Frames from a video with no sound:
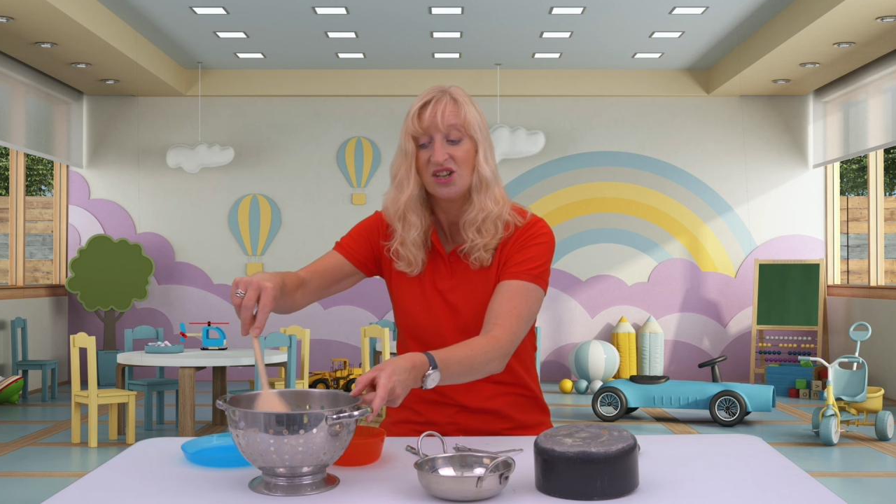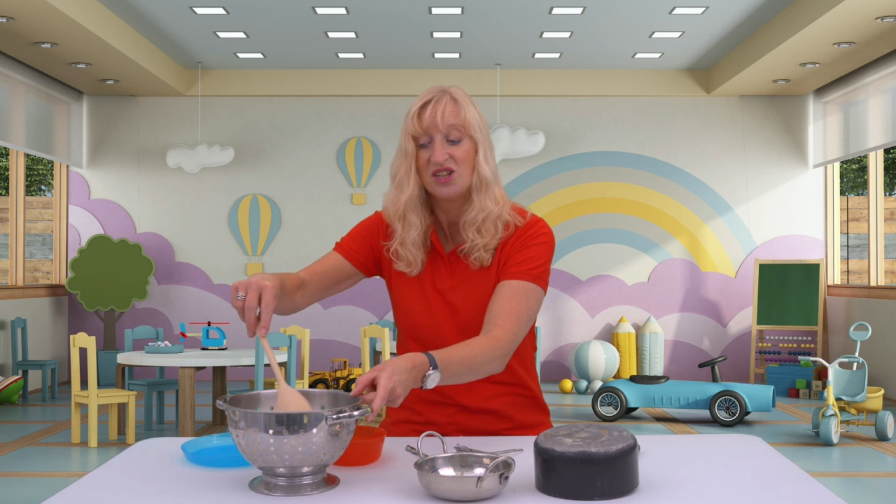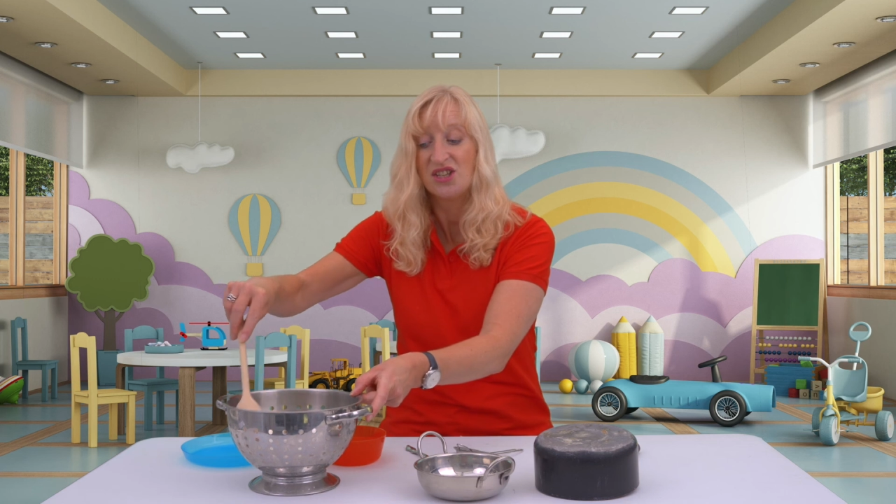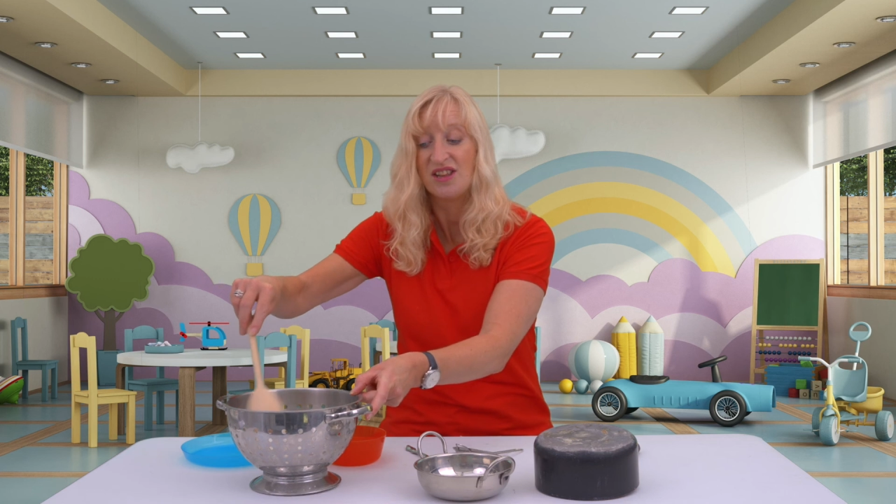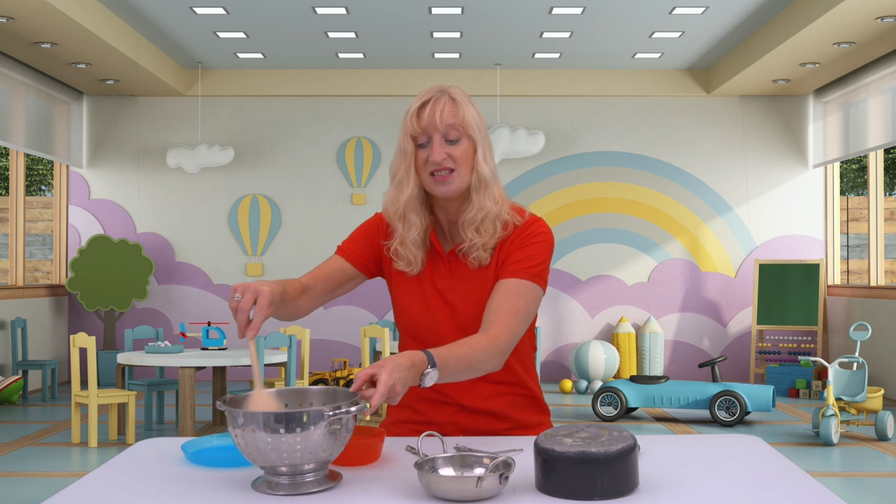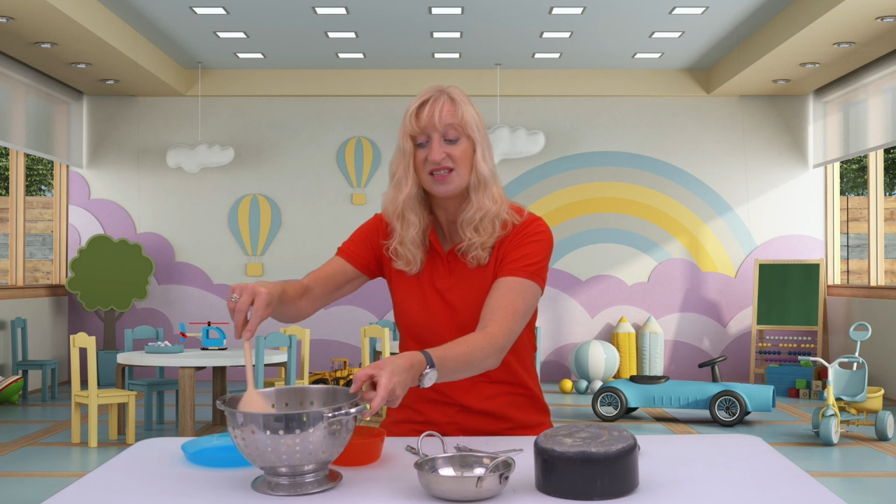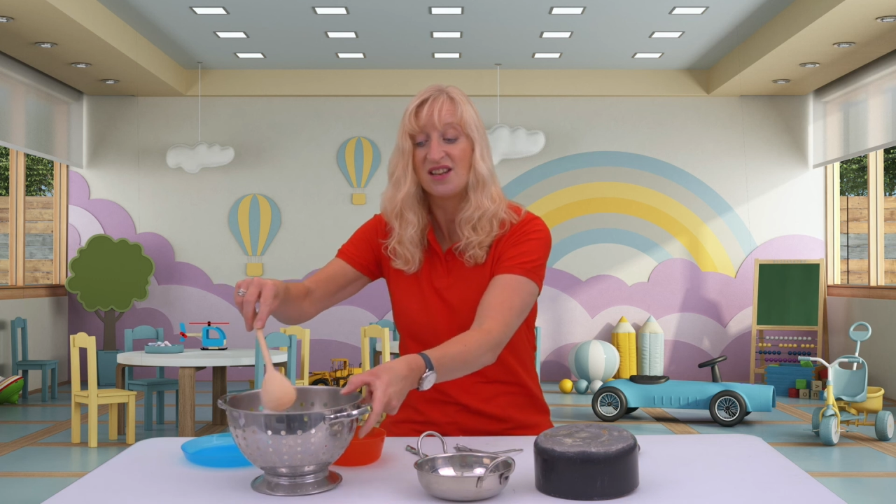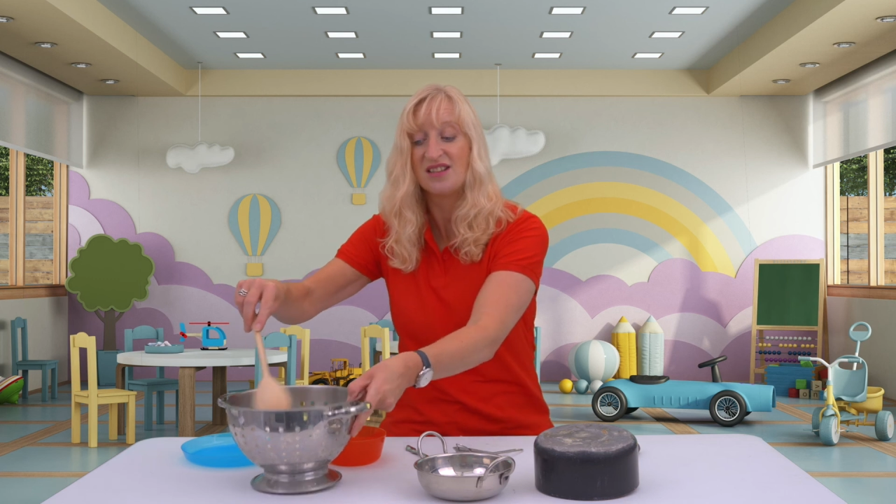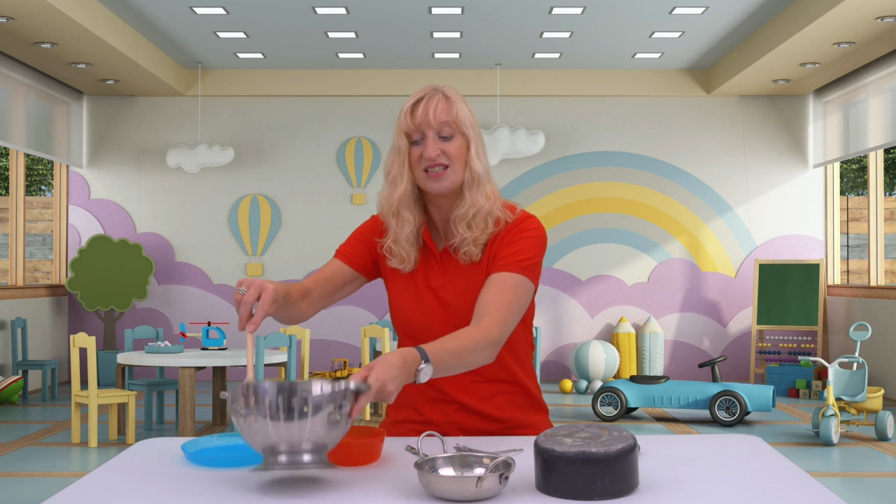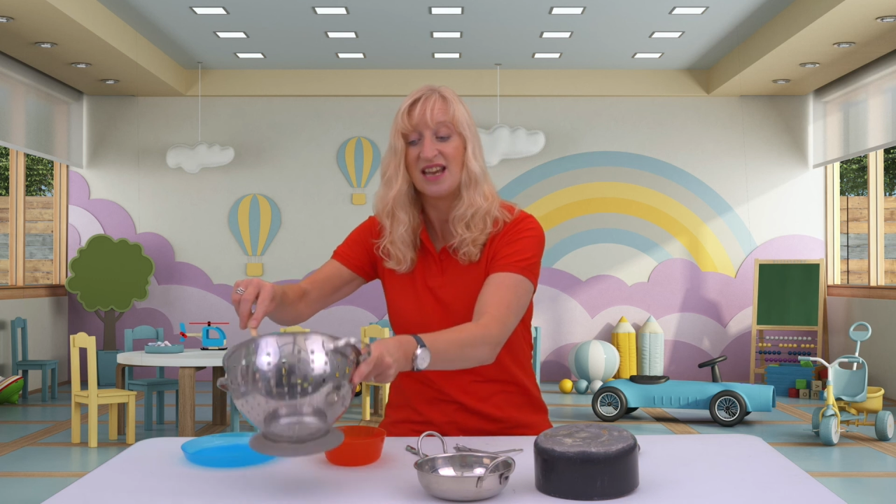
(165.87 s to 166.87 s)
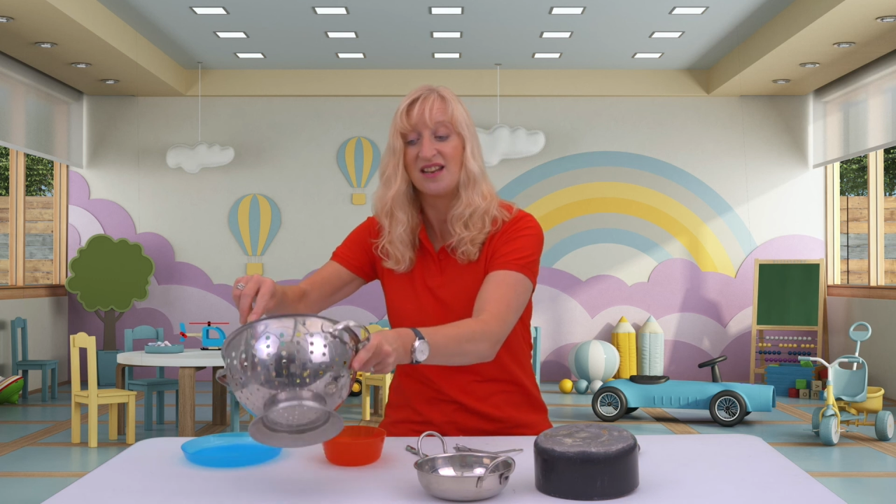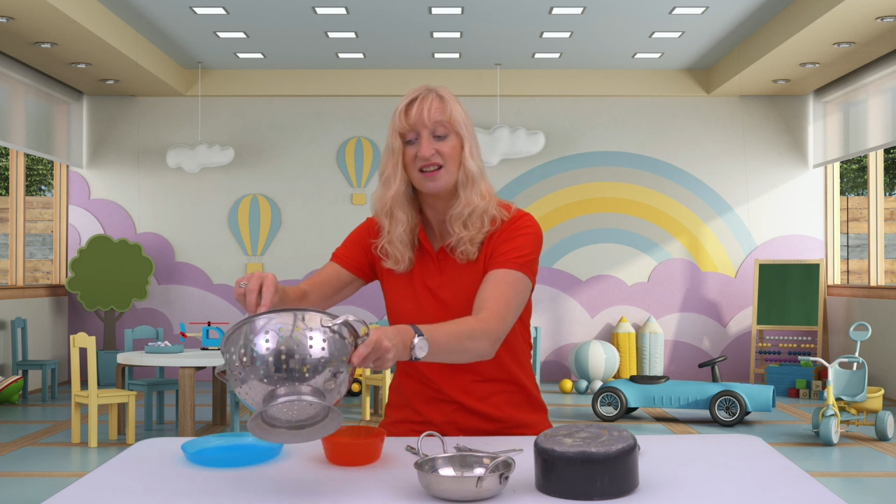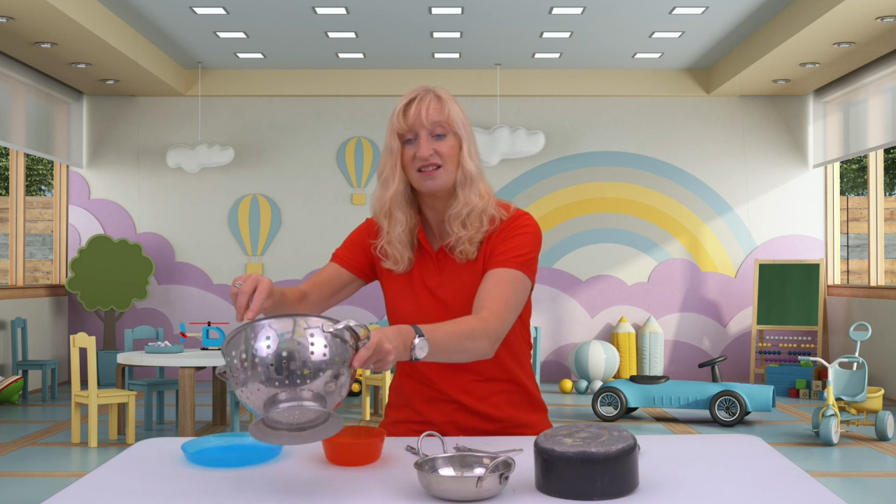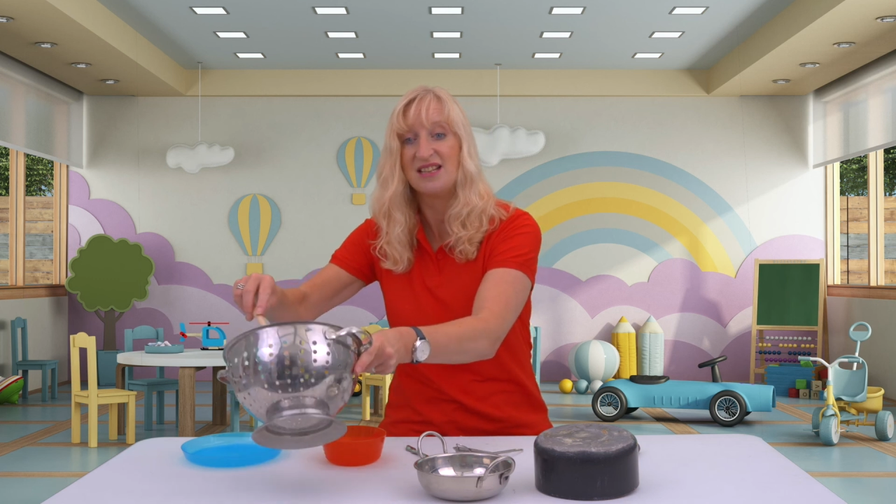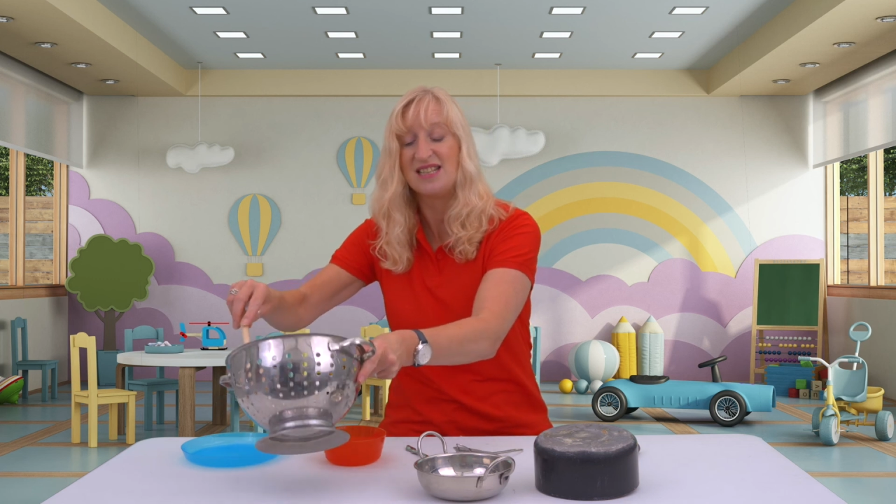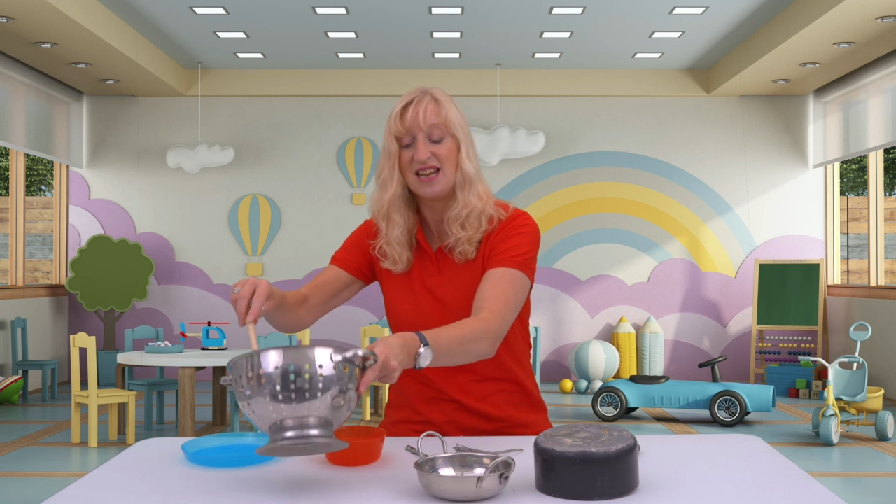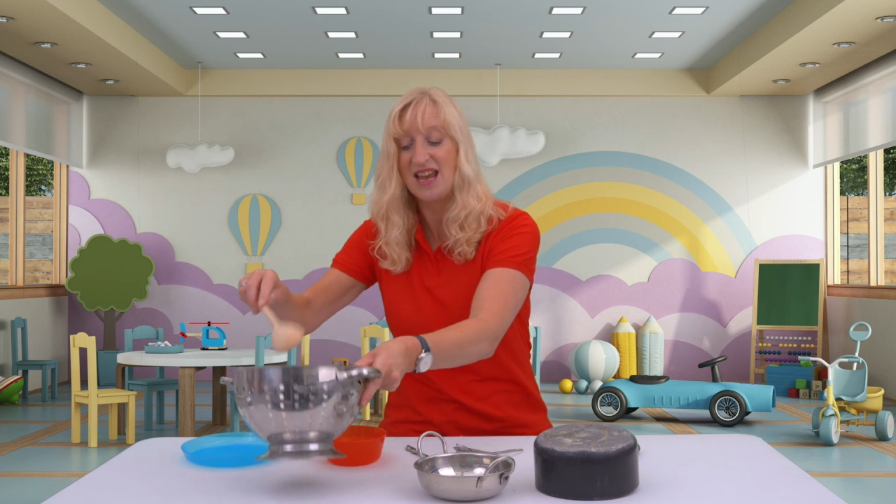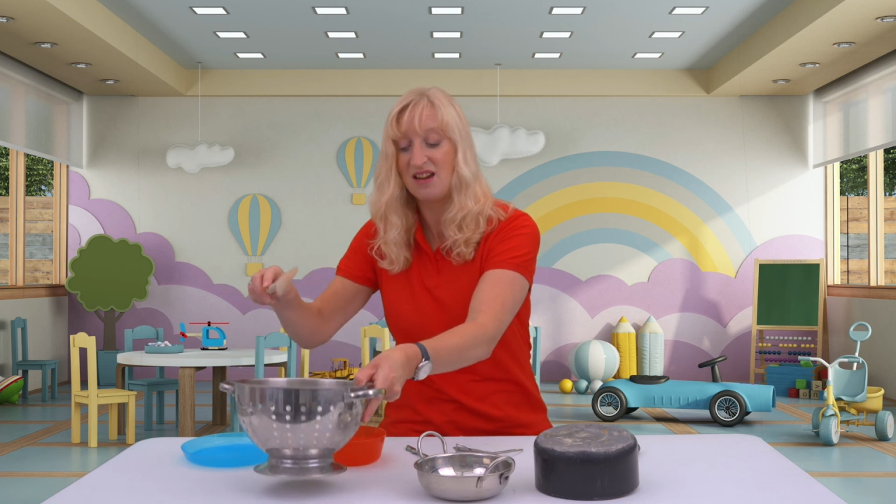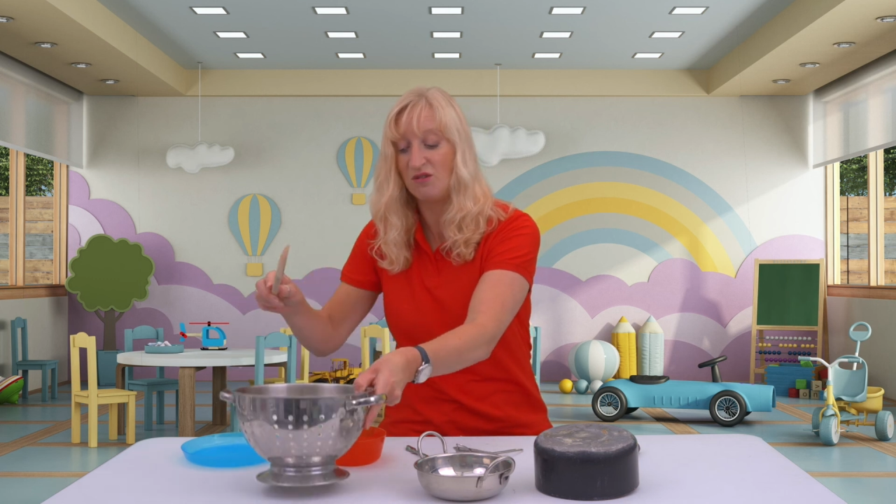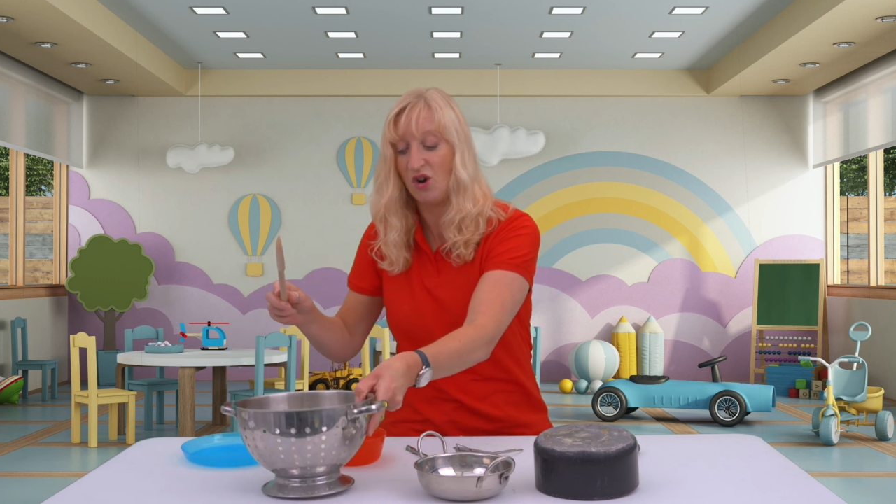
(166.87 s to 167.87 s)
so they start to get an
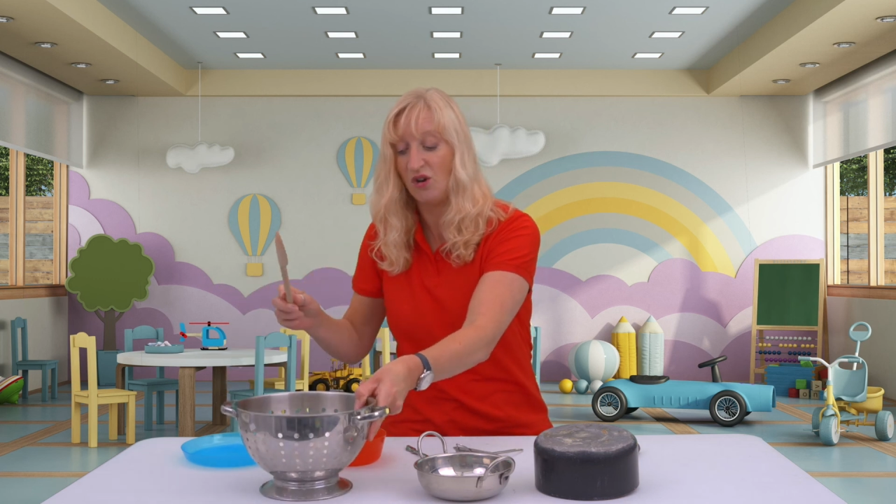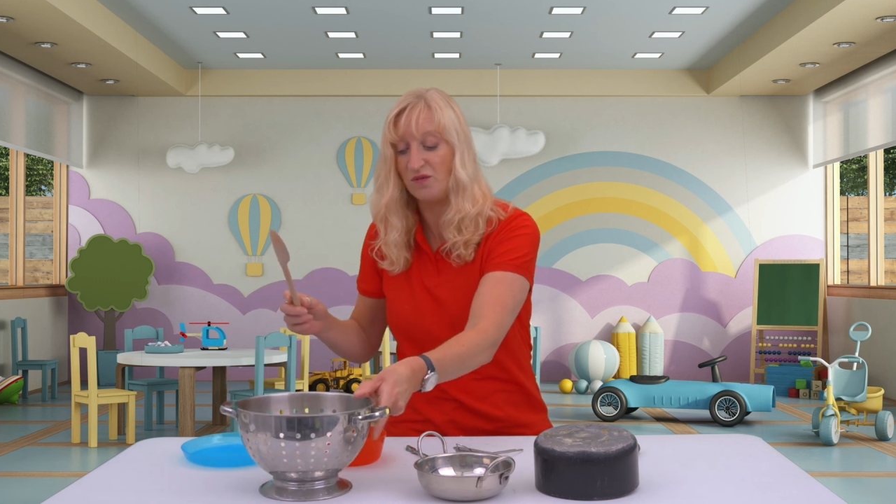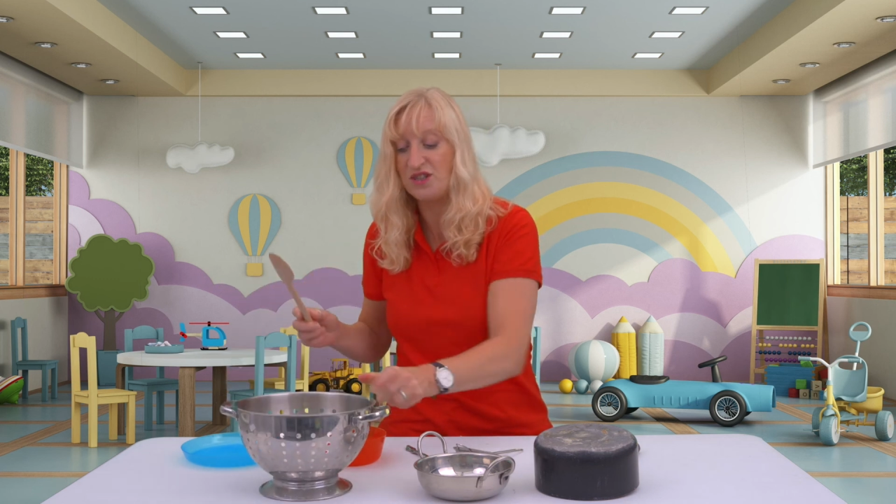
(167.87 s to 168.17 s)
idea of